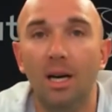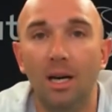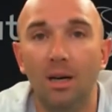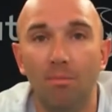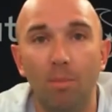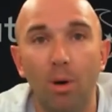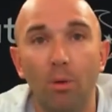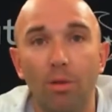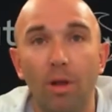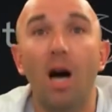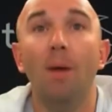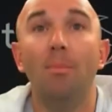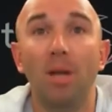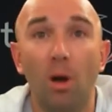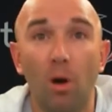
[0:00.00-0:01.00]
both
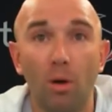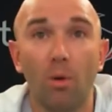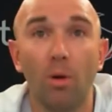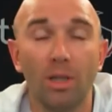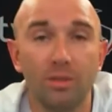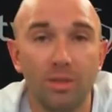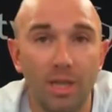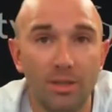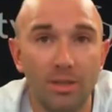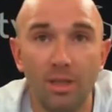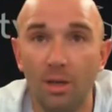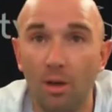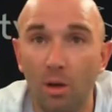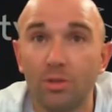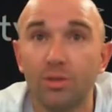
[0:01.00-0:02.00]
up in our organization
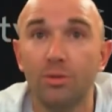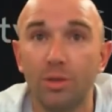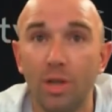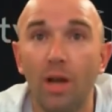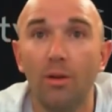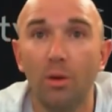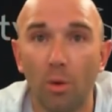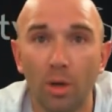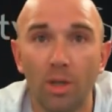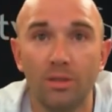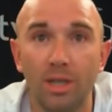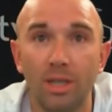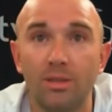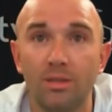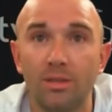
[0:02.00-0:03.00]
and also to other
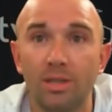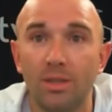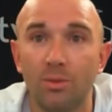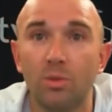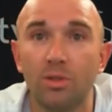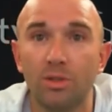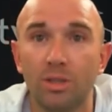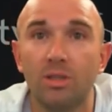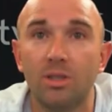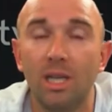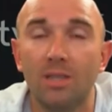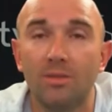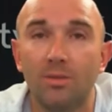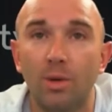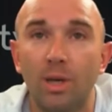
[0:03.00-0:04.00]
organizations as we're
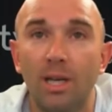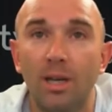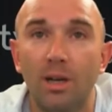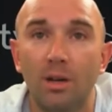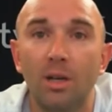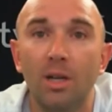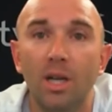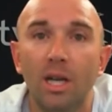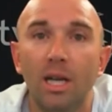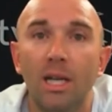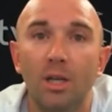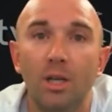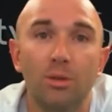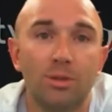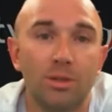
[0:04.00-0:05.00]
successful here in
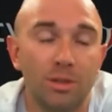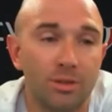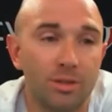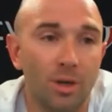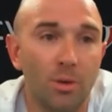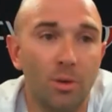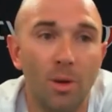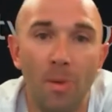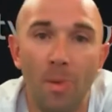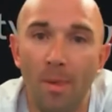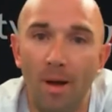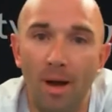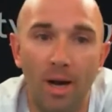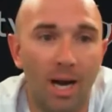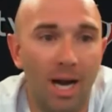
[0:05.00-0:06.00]
Houston. So
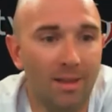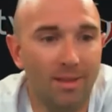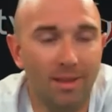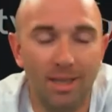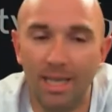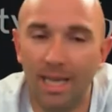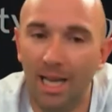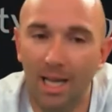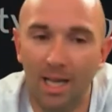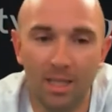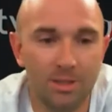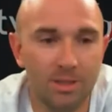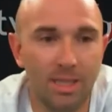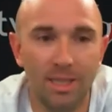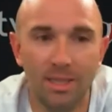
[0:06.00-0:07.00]
I think Cal and
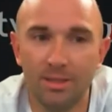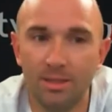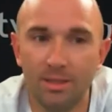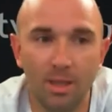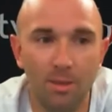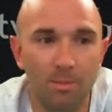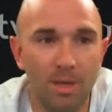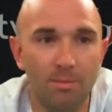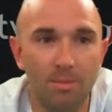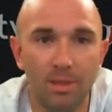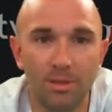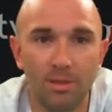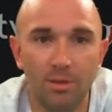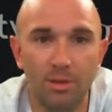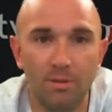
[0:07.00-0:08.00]
Janice's commitment
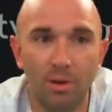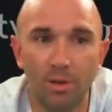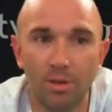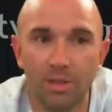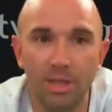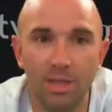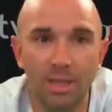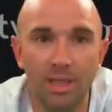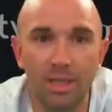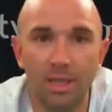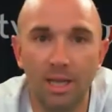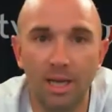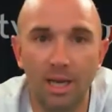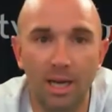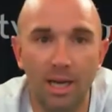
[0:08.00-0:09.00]
to diversity
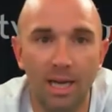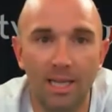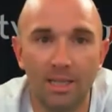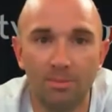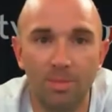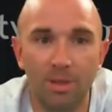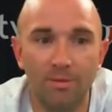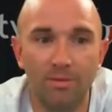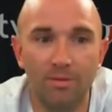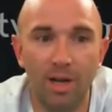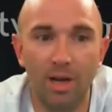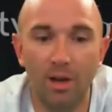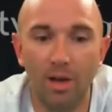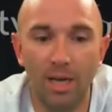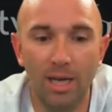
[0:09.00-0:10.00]
has been
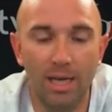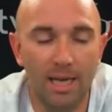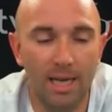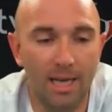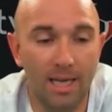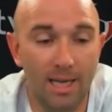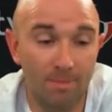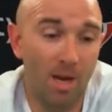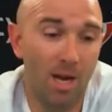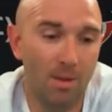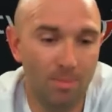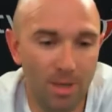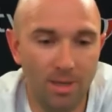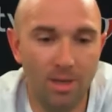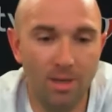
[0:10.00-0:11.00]
very, in my
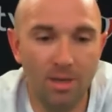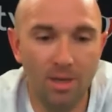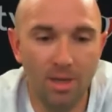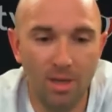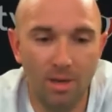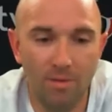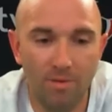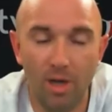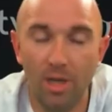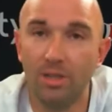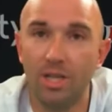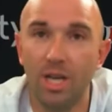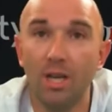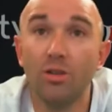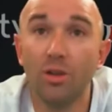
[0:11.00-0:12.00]
opinion, very
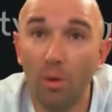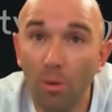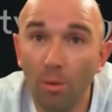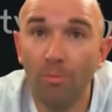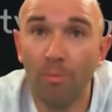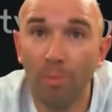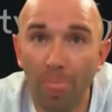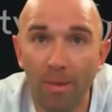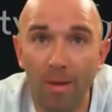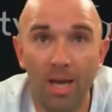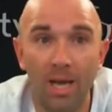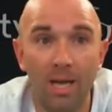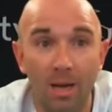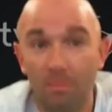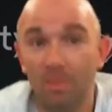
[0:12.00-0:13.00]
intentional.
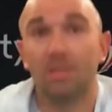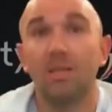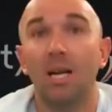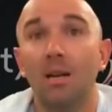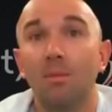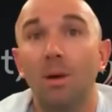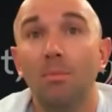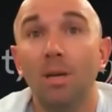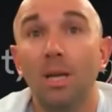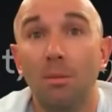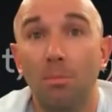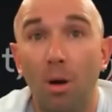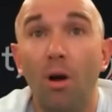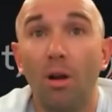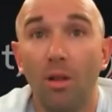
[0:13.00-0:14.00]
And I'm excited about being a
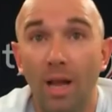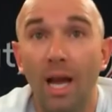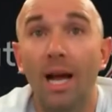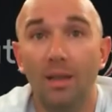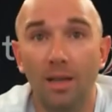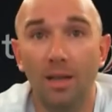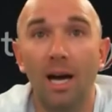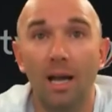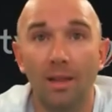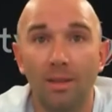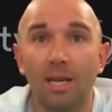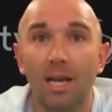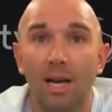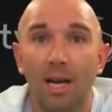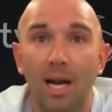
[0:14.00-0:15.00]
part of that. I think
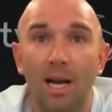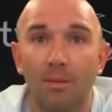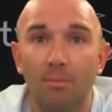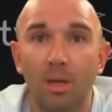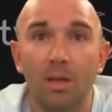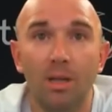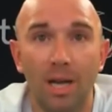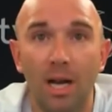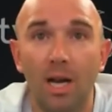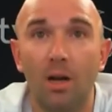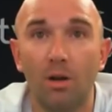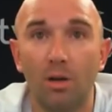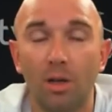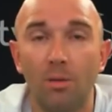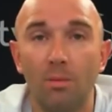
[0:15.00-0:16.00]
Bill and I
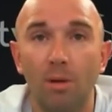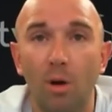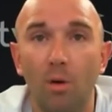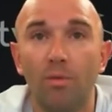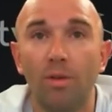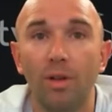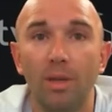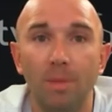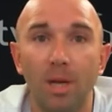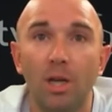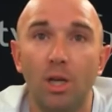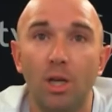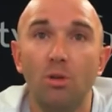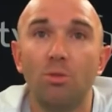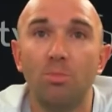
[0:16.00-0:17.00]
are going to hopefully be a
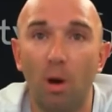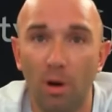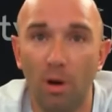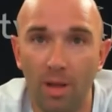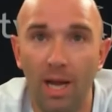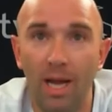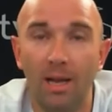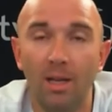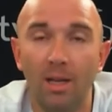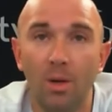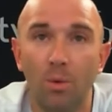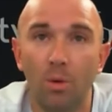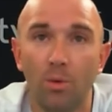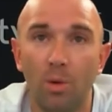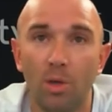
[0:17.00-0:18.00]
huge part of that
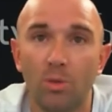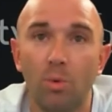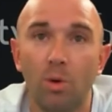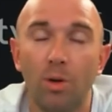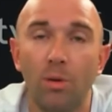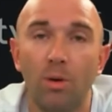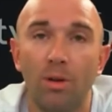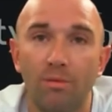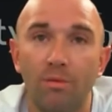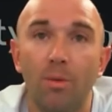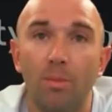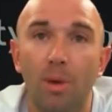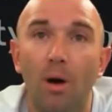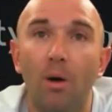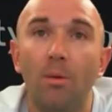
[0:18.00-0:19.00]
with what we're doing in football.